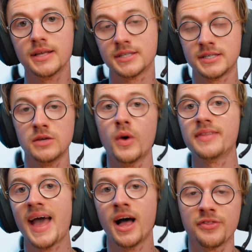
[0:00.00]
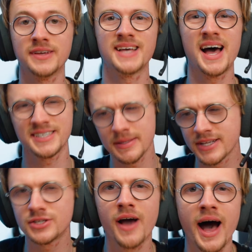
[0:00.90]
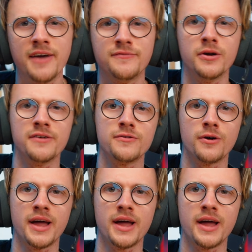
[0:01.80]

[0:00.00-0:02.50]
to see where the health is at. Similar to your iPhone. If you've got